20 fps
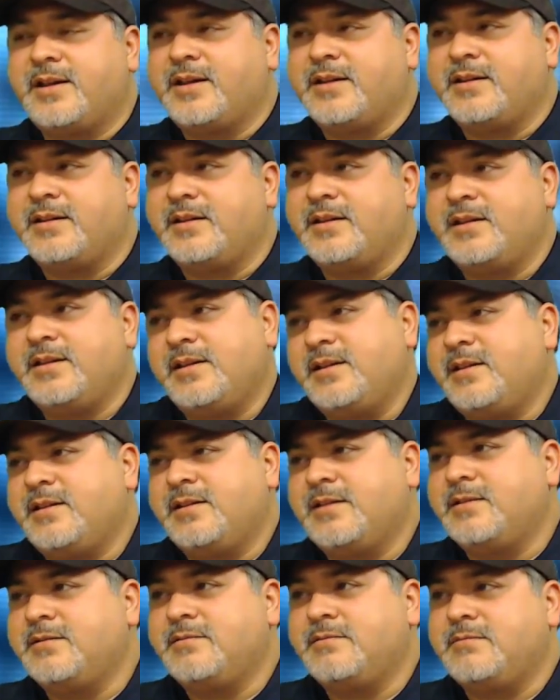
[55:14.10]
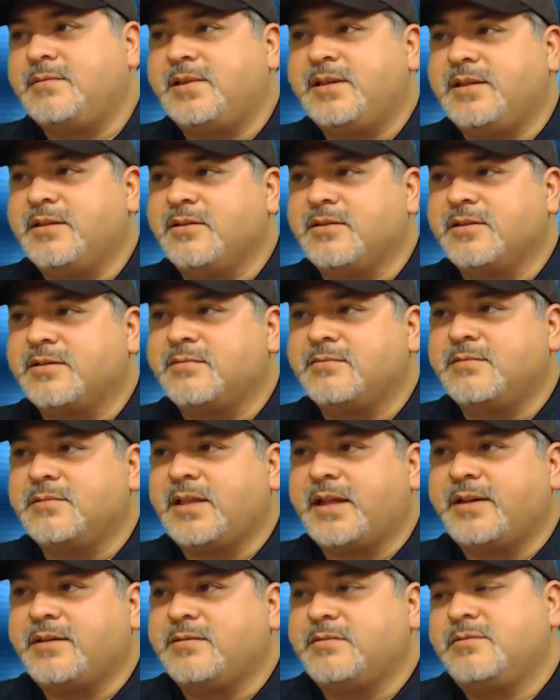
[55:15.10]
He didn't. He looked like
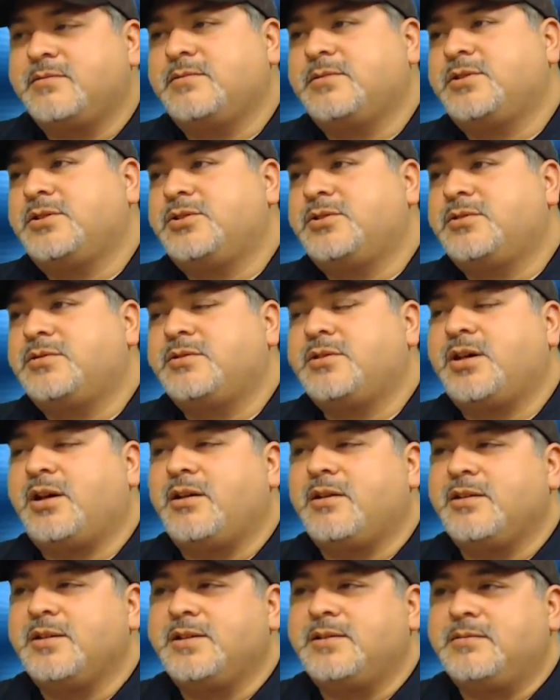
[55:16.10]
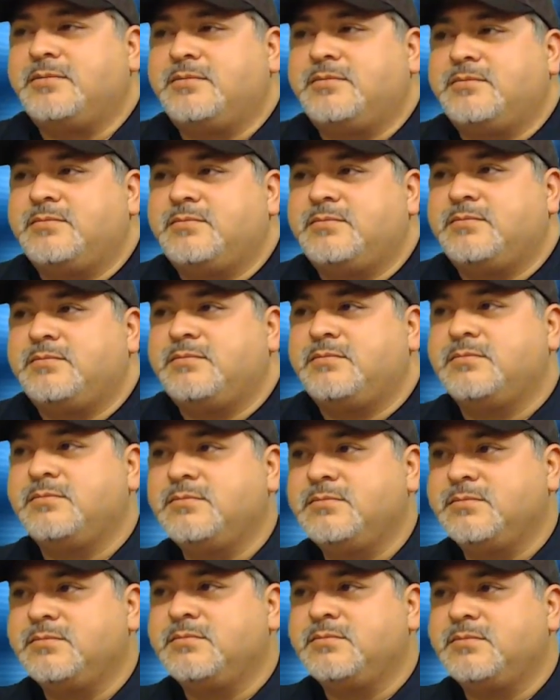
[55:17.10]
tall and
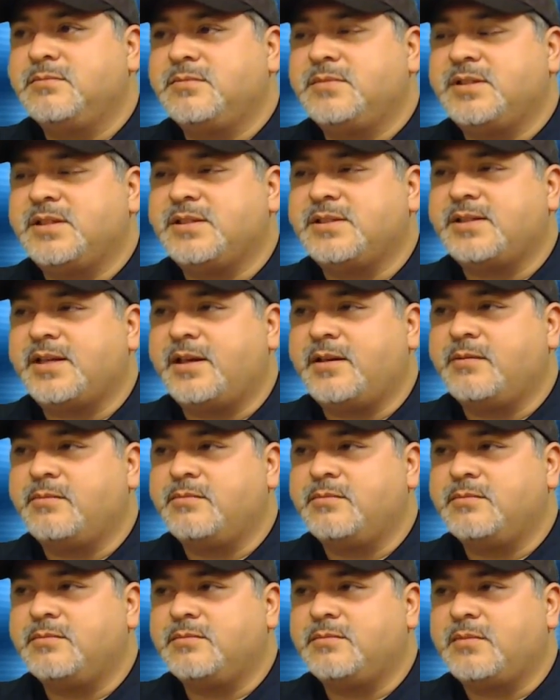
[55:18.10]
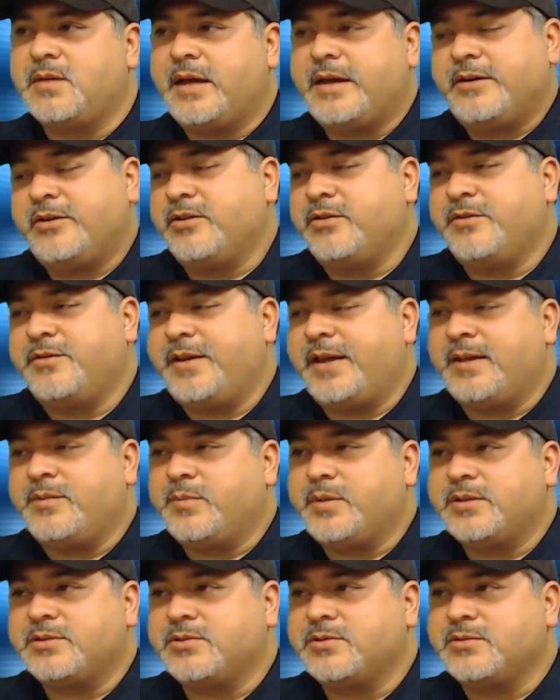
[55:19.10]
the same. I don't know if he had
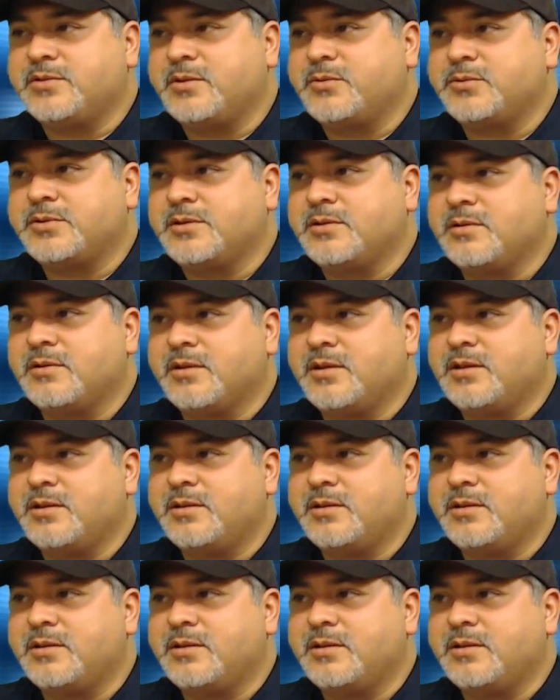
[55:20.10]
muscles. I wasn't looking.